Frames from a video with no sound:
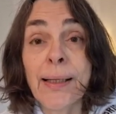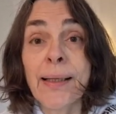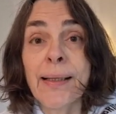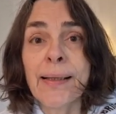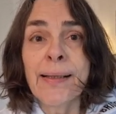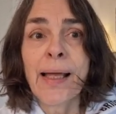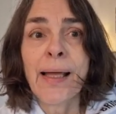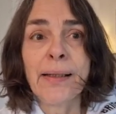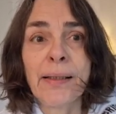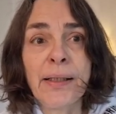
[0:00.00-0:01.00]

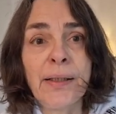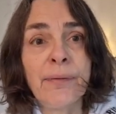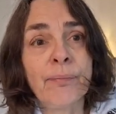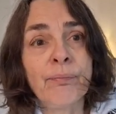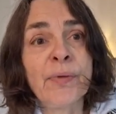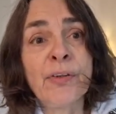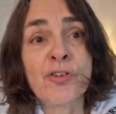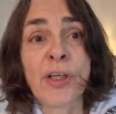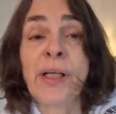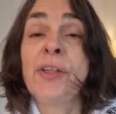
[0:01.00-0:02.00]
then he did
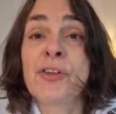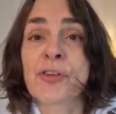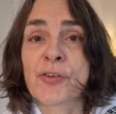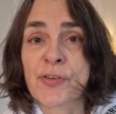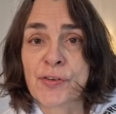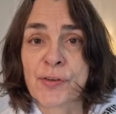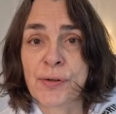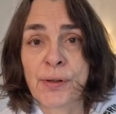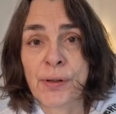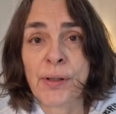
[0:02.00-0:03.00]
changes
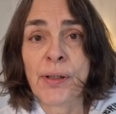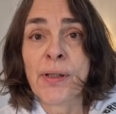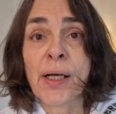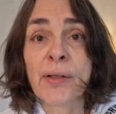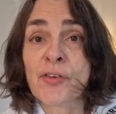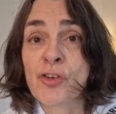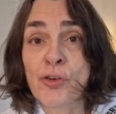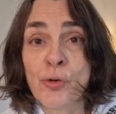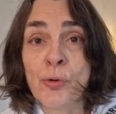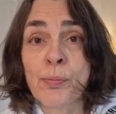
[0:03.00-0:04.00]
in that
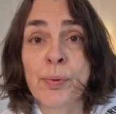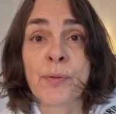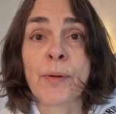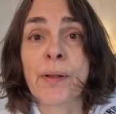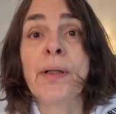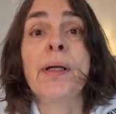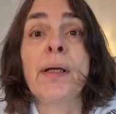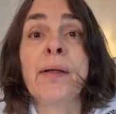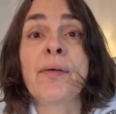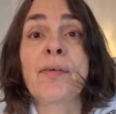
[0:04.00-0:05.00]
tube,
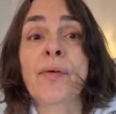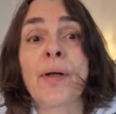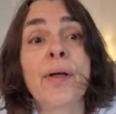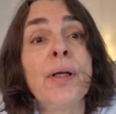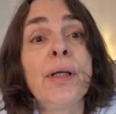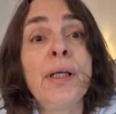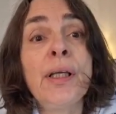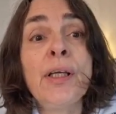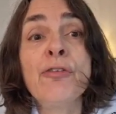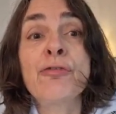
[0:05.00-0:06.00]
and
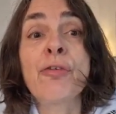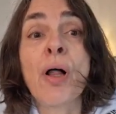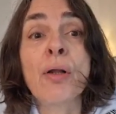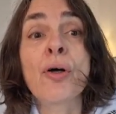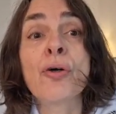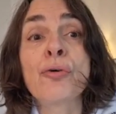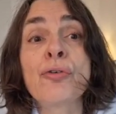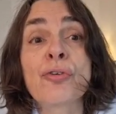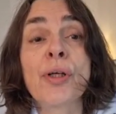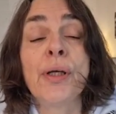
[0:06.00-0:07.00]
he
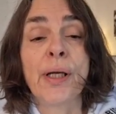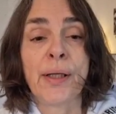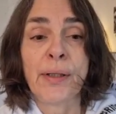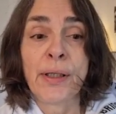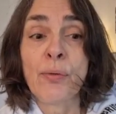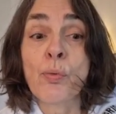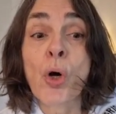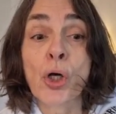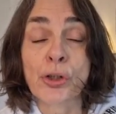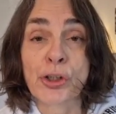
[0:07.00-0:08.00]
followed and he
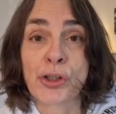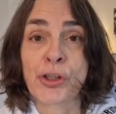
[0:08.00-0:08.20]
watched